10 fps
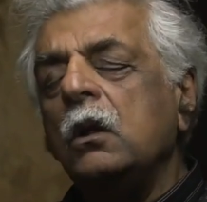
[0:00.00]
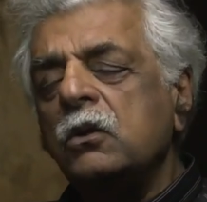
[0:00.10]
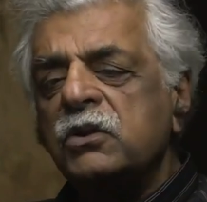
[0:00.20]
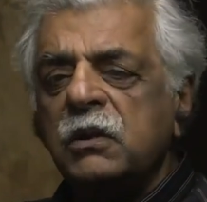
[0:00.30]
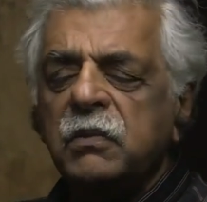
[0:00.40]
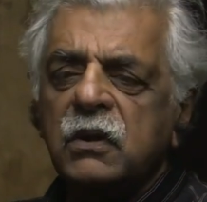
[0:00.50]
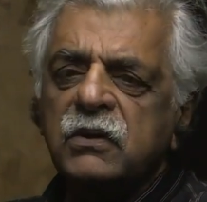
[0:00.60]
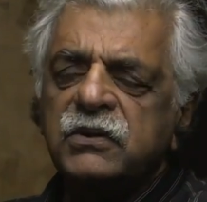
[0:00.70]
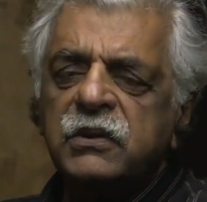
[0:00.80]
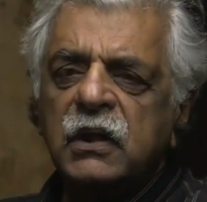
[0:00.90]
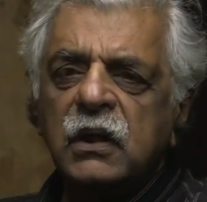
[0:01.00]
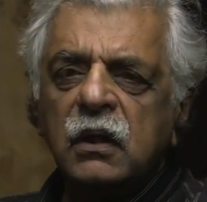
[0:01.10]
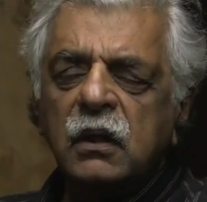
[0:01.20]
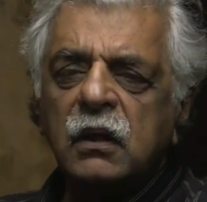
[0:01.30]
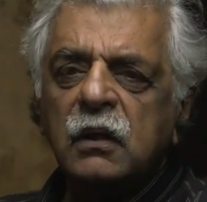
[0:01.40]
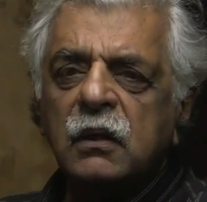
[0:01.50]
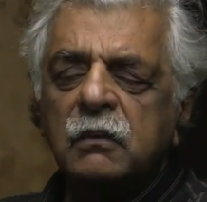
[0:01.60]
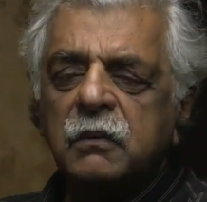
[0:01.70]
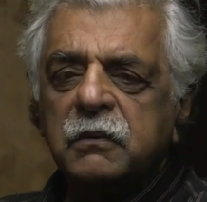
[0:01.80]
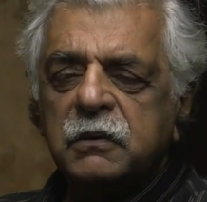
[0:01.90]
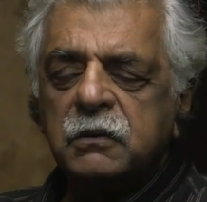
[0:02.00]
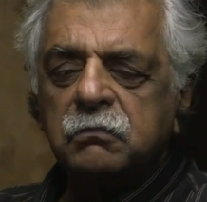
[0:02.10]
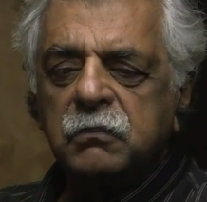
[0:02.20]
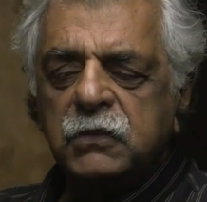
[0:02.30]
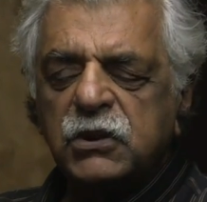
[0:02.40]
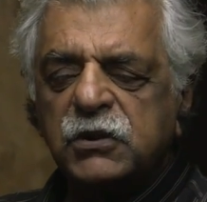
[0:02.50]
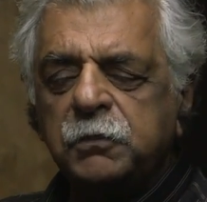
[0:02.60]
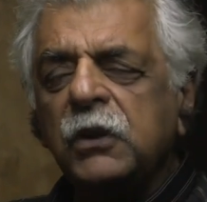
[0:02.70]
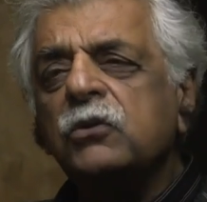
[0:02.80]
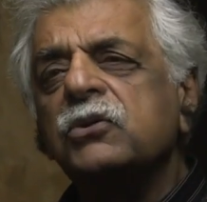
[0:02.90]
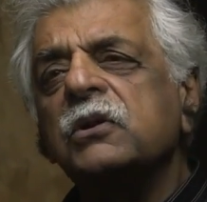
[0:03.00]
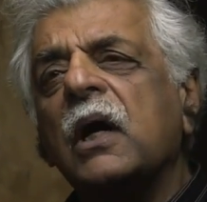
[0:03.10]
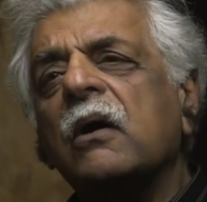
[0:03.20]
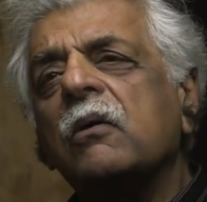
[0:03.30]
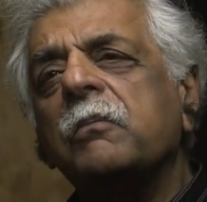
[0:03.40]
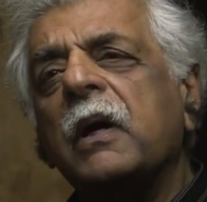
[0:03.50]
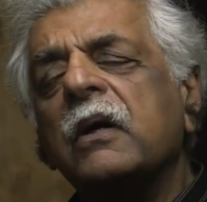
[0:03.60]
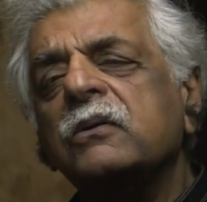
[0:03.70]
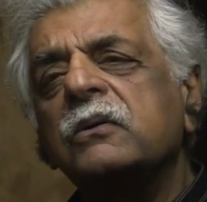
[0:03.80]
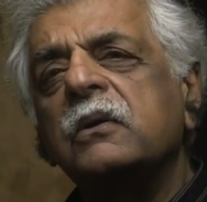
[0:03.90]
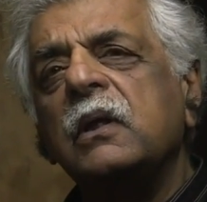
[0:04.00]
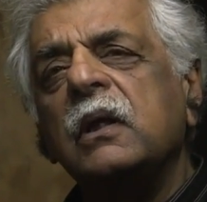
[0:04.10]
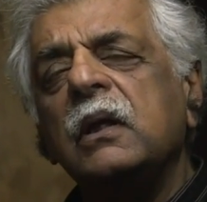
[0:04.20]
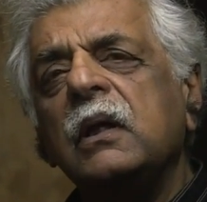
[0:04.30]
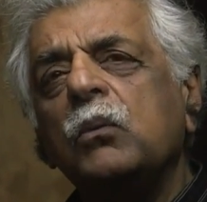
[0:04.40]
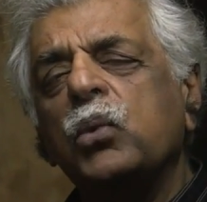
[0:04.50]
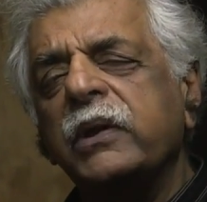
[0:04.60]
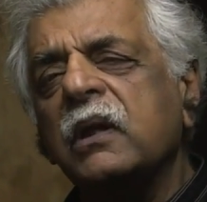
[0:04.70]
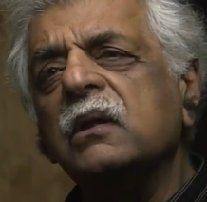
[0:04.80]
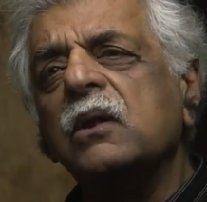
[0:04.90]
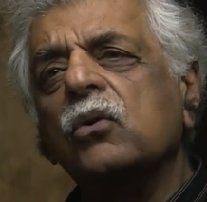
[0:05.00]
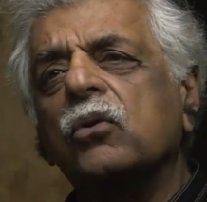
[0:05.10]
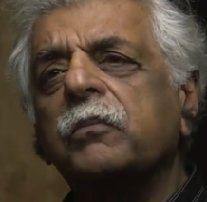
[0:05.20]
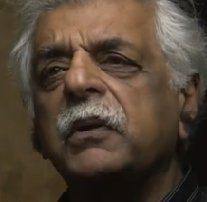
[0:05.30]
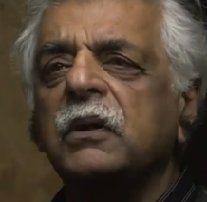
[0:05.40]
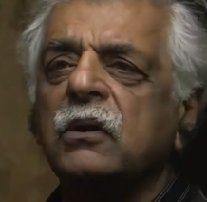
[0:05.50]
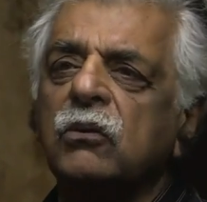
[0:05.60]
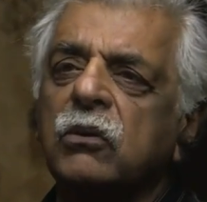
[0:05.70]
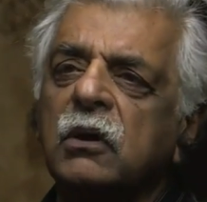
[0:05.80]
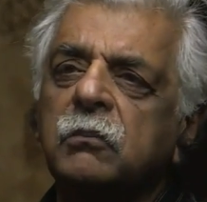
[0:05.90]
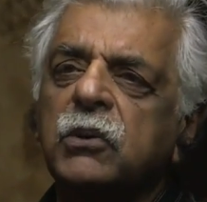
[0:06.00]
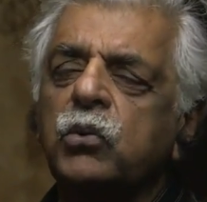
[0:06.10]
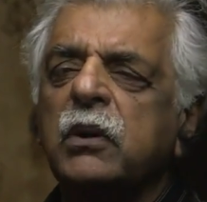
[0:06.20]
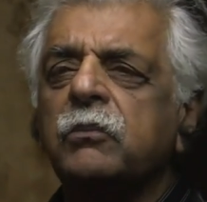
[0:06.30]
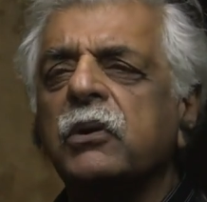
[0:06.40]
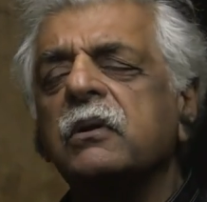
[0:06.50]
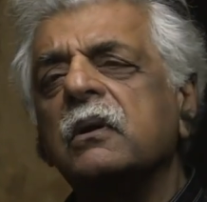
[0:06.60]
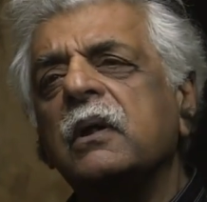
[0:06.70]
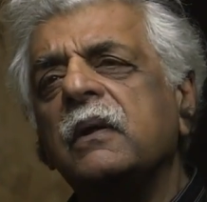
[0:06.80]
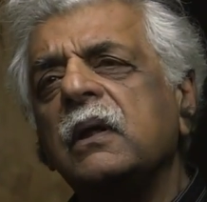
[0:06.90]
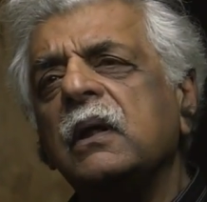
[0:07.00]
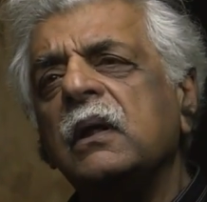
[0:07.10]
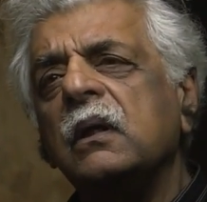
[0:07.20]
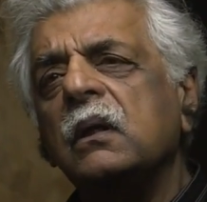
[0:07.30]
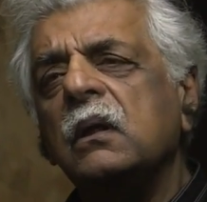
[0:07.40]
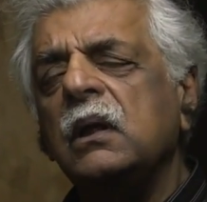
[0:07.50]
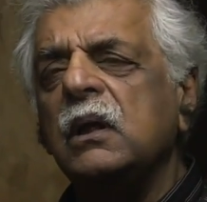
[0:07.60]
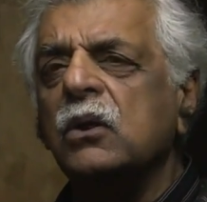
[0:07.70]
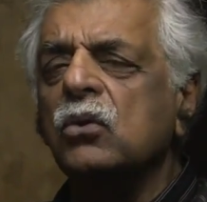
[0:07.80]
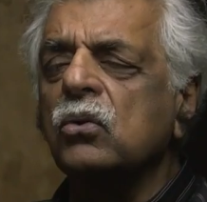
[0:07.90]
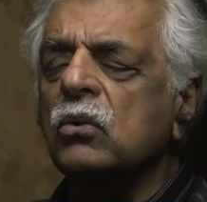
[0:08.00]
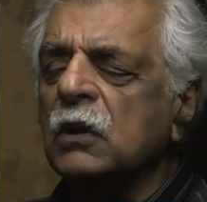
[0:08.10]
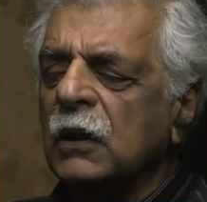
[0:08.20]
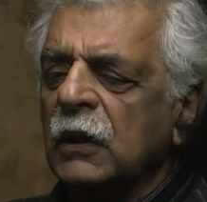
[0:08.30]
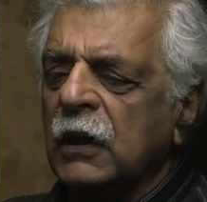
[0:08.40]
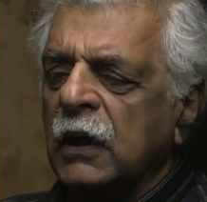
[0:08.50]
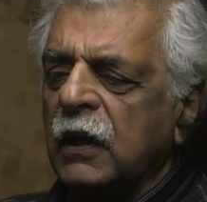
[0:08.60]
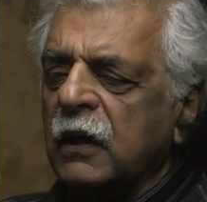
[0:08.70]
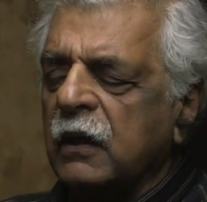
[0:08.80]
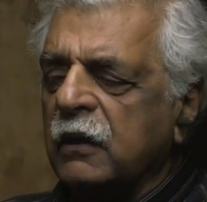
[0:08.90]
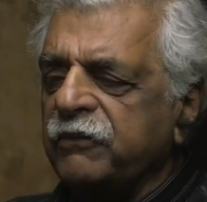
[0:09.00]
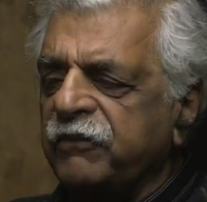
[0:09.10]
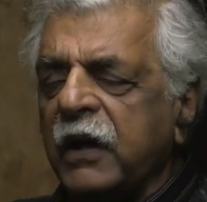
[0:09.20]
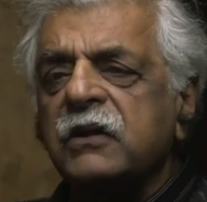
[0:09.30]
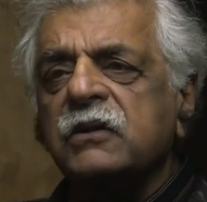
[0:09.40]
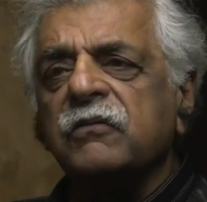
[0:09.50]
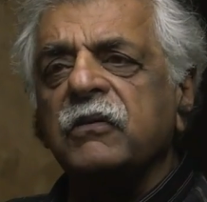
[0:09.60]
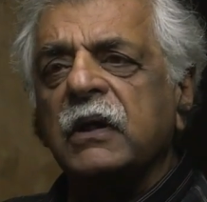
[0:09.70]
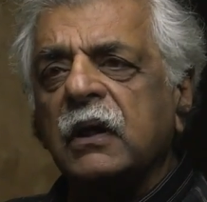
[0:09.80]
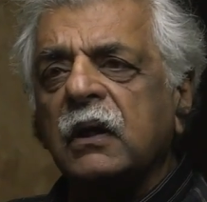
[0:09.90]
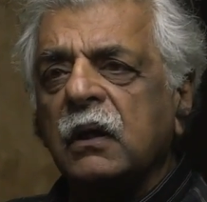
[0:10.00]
You see, because the dispute now about within the European Union between Britain and the EU effectively